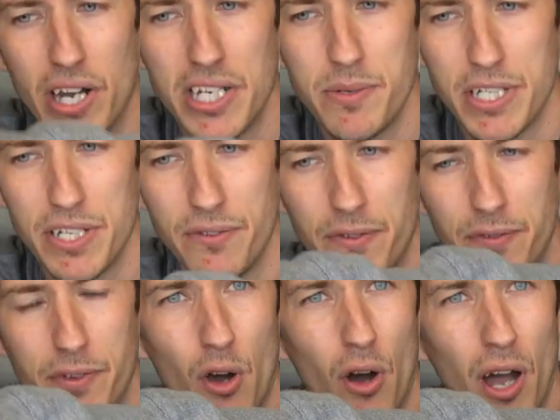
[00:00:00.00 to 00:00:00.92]
especially if
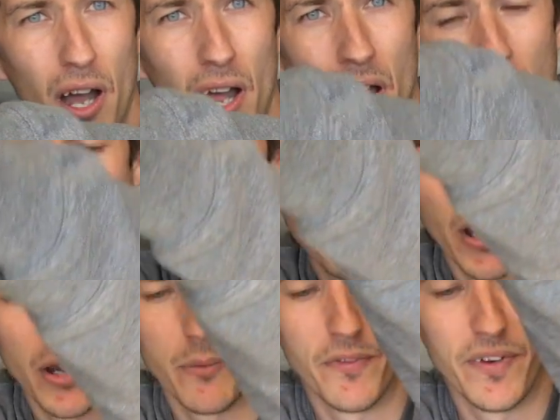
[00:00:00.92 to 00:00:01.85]
you've got a
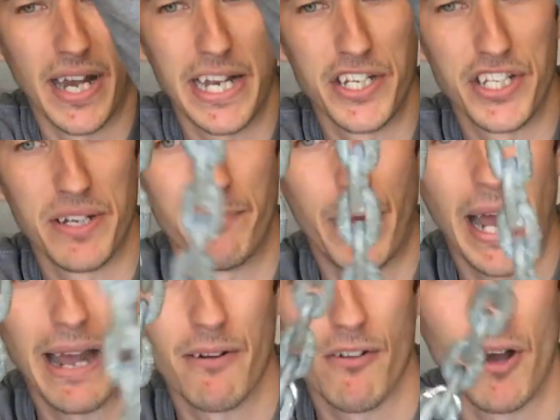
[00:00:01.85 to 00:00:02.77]
boat with an engine.
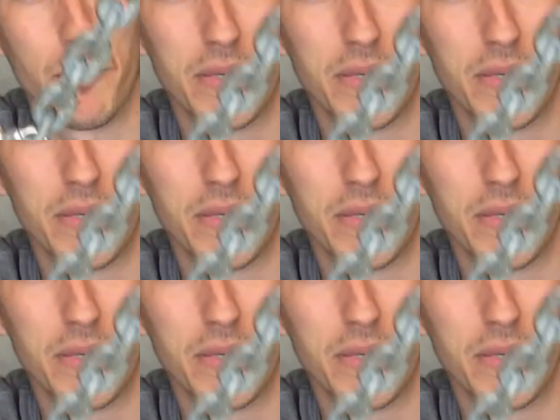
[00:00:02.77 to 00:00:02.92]
Power up